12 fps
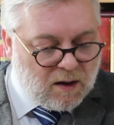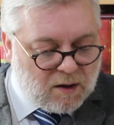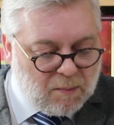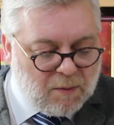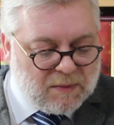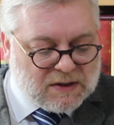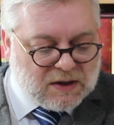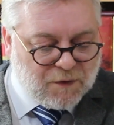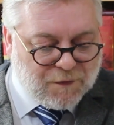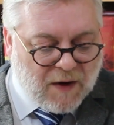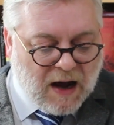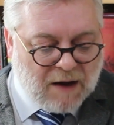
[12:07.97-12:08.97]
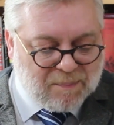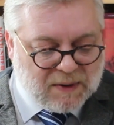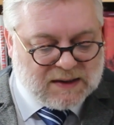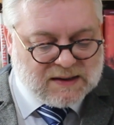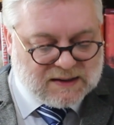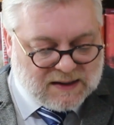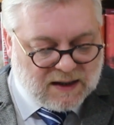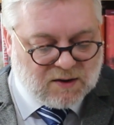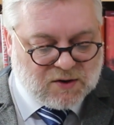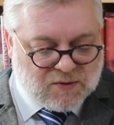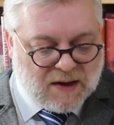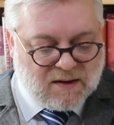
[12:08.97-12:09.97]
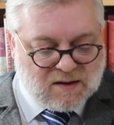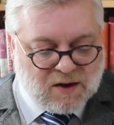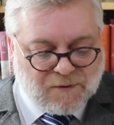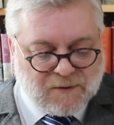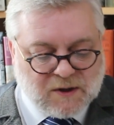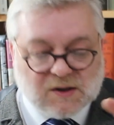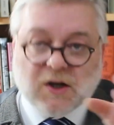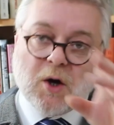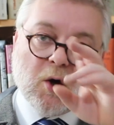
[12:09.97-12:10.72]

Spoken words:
The movement is still 5, ballistic skill, strength, toughness,